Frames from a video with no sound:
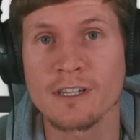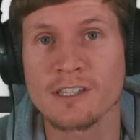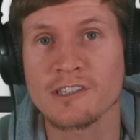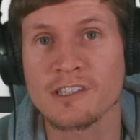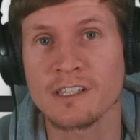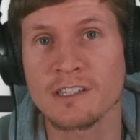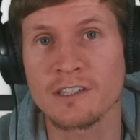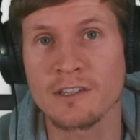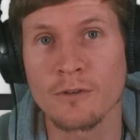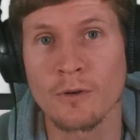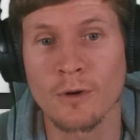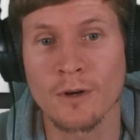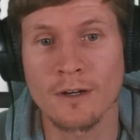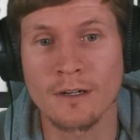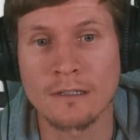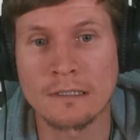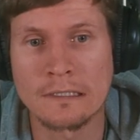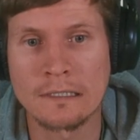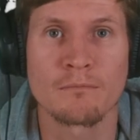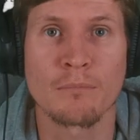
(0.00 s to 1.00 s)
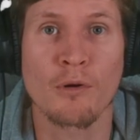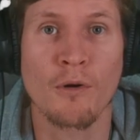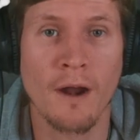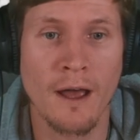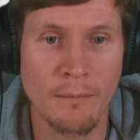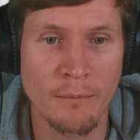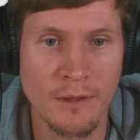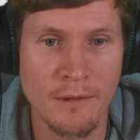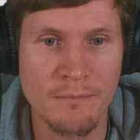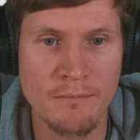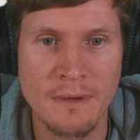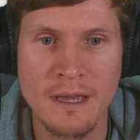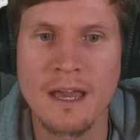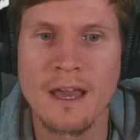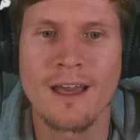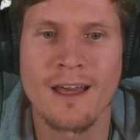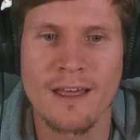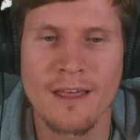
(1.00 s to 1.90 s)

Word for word: this in your problem,